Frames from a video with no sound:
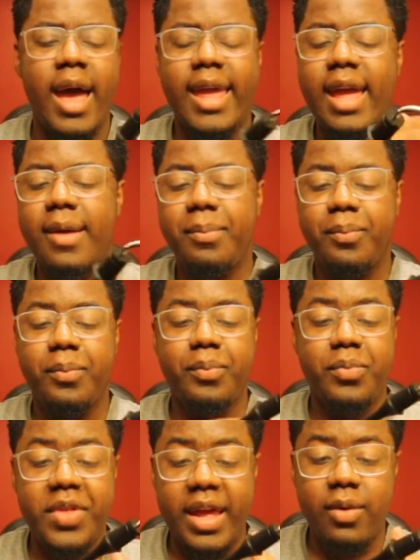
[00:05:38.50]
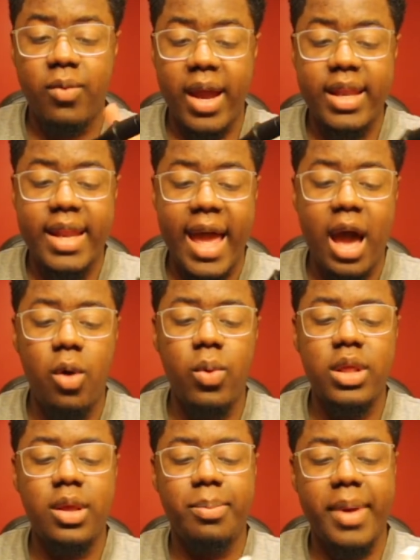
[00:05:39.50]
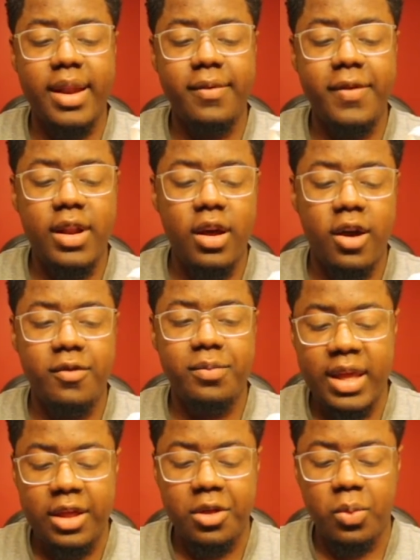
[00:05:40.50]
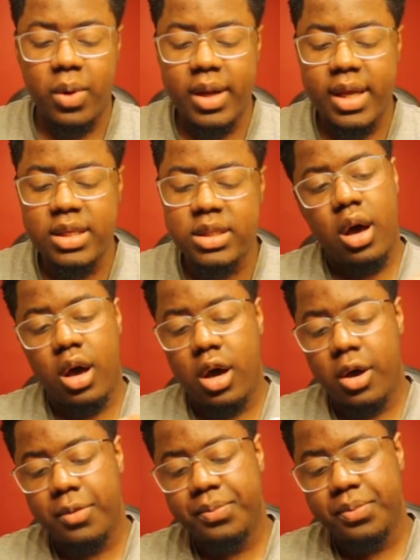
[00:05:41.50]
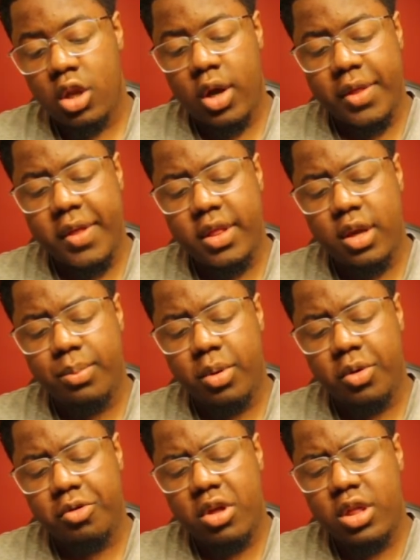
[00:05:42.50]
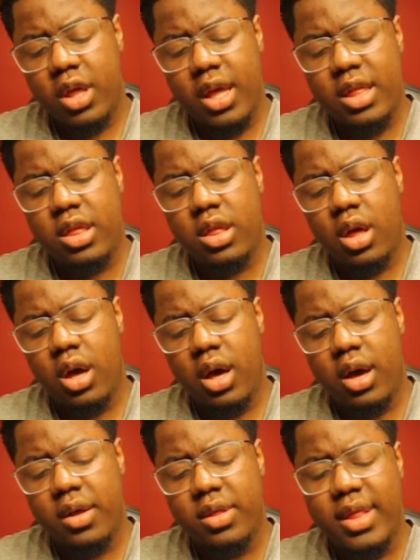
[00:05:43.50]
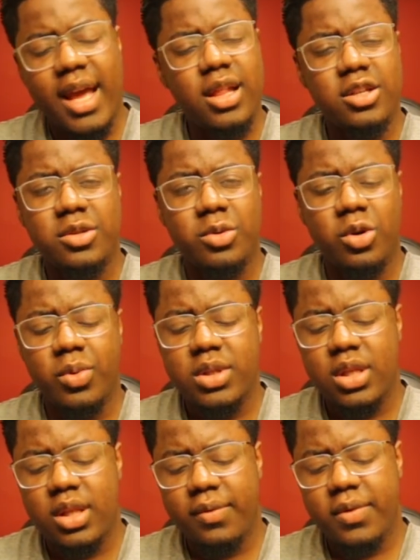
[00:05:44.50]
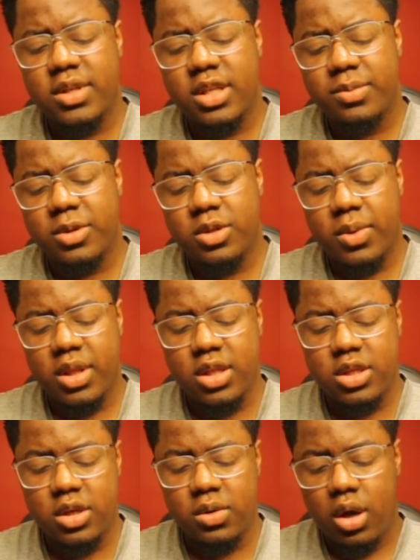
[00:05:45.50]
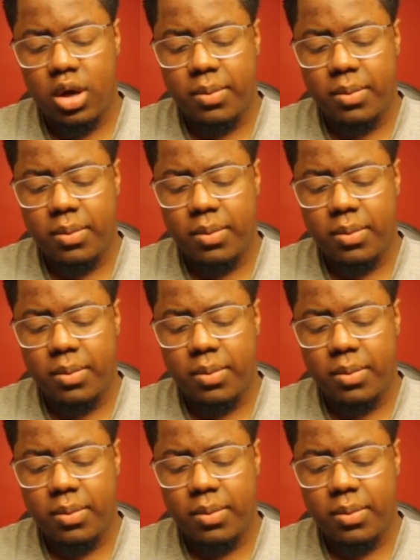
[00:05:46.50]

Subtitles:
I can't think right now what the benefit of either one is. I think they're both, it's negligible with the differences between the two.